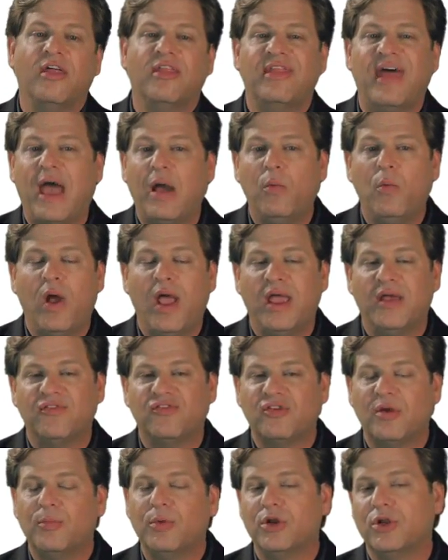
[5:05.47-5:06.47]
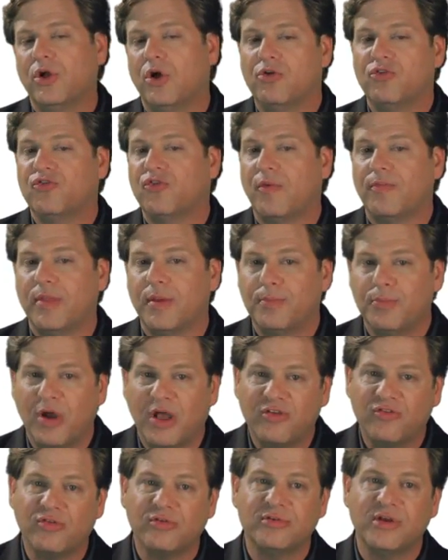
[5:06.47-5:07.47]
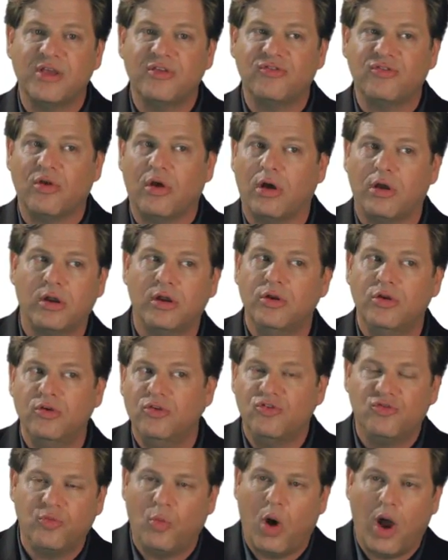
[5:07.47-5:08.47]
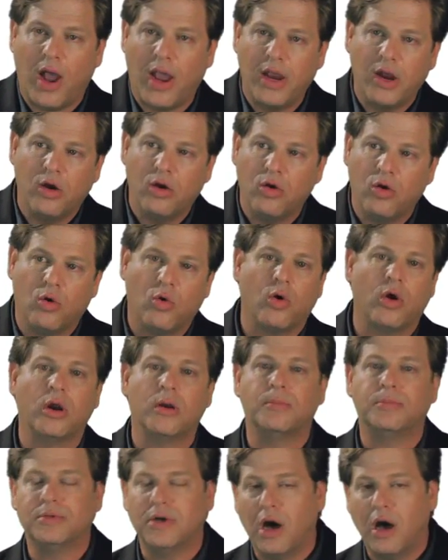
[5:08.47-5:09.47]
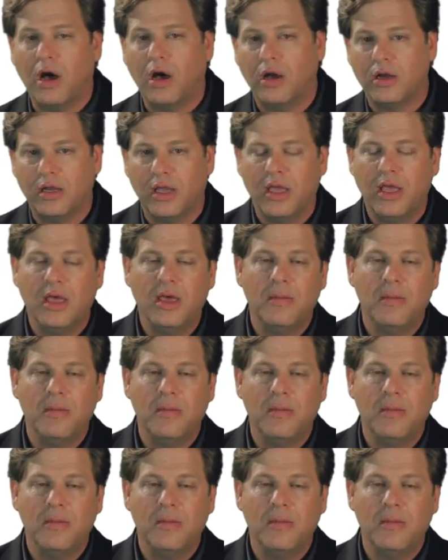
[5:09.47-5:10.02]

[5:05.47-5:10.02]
That way, if someone goes from the press release on a newswire or on a blog